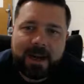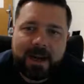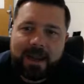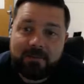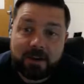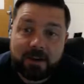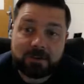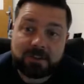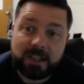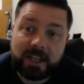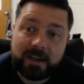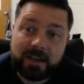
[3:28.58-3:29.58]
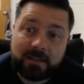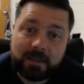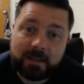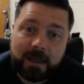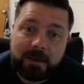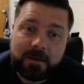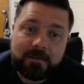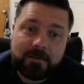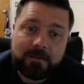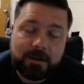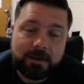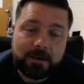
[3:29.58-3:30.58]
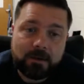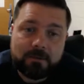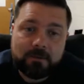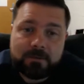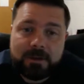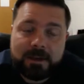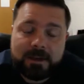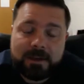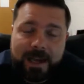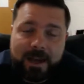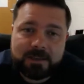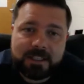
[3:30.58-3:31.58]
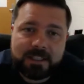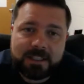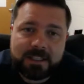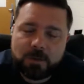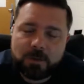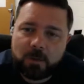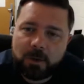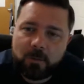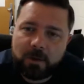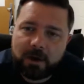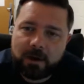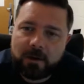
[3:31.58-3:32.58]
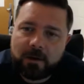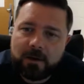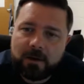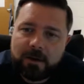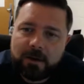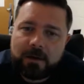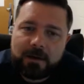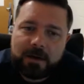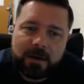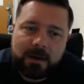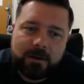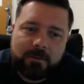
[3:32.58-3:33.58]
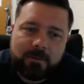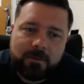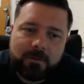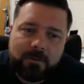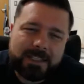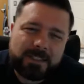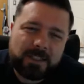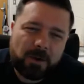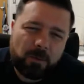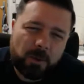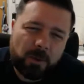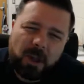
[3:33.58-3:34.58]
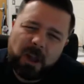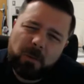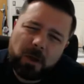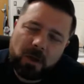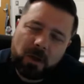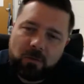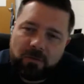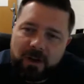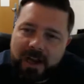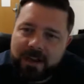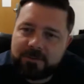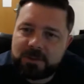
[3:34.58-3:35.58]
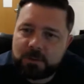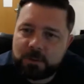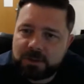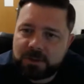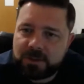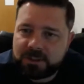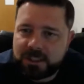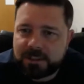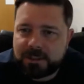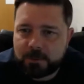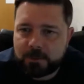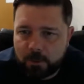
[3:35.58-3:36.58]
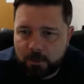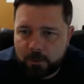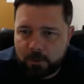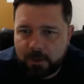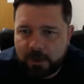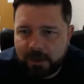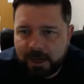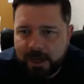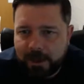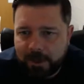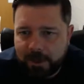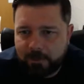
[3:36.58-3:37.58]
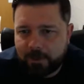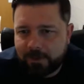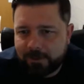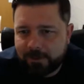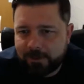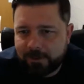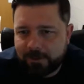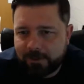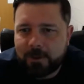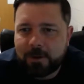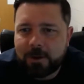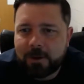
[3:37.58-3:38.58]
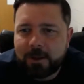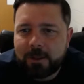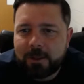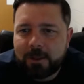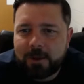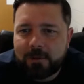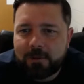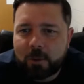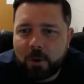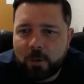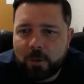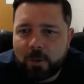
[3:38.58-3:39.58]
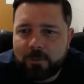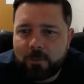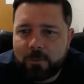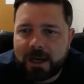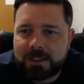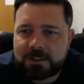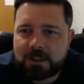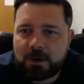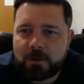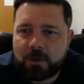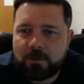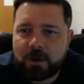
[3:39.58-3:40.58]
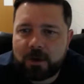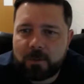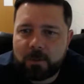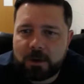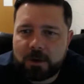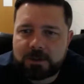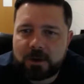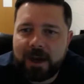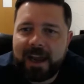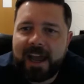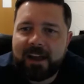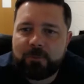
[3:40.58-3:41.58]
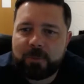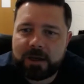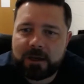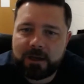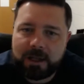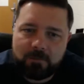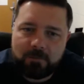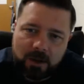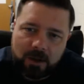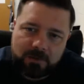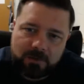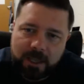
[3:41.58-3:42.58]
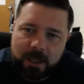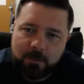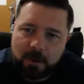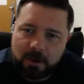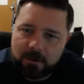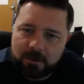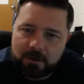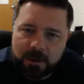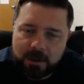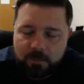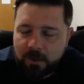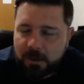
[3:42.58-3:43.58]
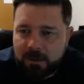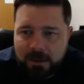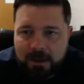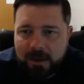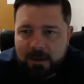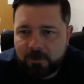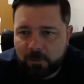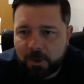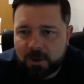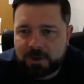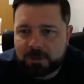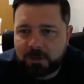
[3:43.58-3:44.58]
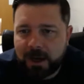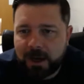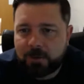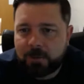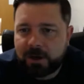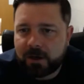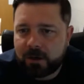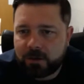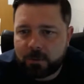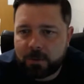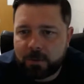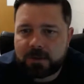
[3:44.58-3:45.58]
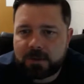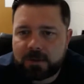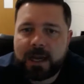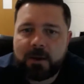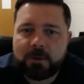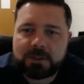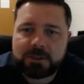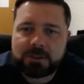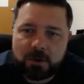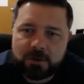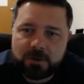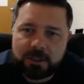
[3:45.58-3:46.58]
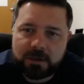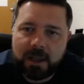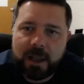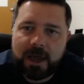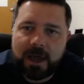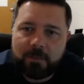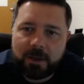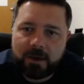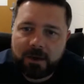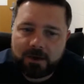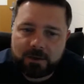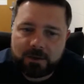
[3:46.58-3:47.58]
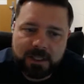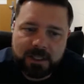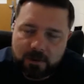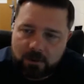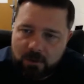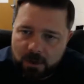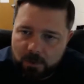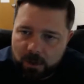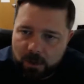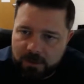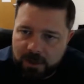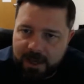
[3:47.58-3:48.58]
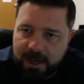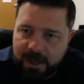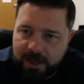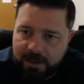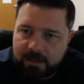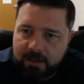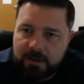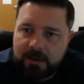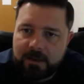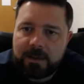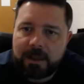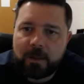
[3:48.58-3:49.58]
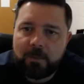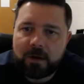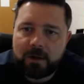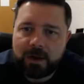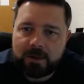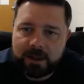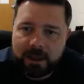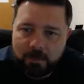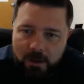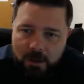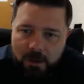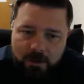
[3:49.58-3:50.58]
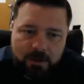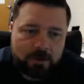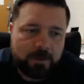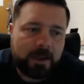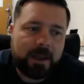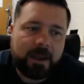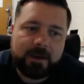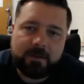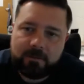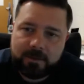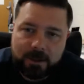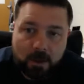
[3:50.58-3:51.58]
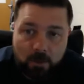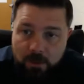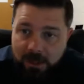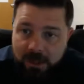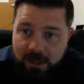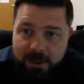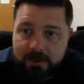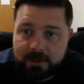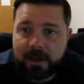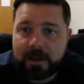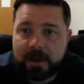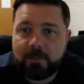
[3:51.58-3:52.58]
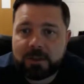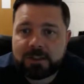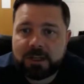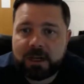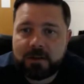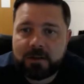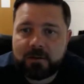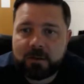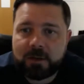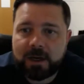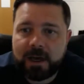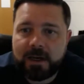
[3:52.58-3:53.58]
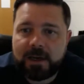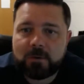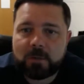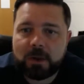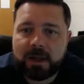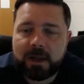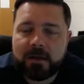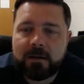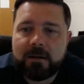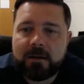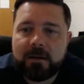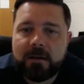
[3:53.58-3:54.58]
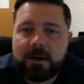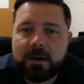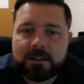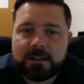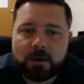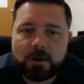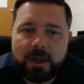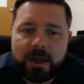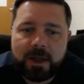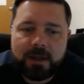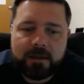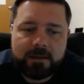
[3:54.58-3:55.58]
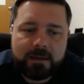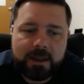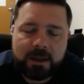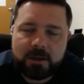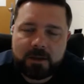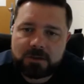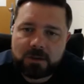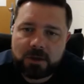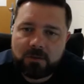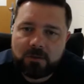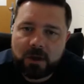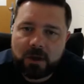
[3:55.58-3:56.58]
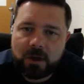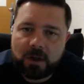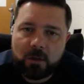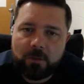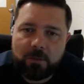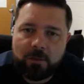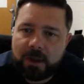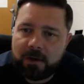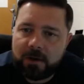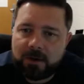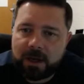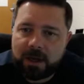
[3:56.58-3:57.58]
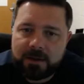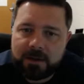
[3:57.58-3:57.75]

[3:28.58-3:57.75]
I have an understanding that you know now it's getting to the point where uh, I started with volleyball in 05. So most of these kids that we're recruiting now, they were you know three or four when when I started with volleyball. So I have been involved in the game longer than them, but for most of my career, the players that I was coaching had a better understanding of volleyball than I had. They had been around the game longer. They had, you know, played it at a much higher level than I had ever played it. And so they they understood volleyball better than I did.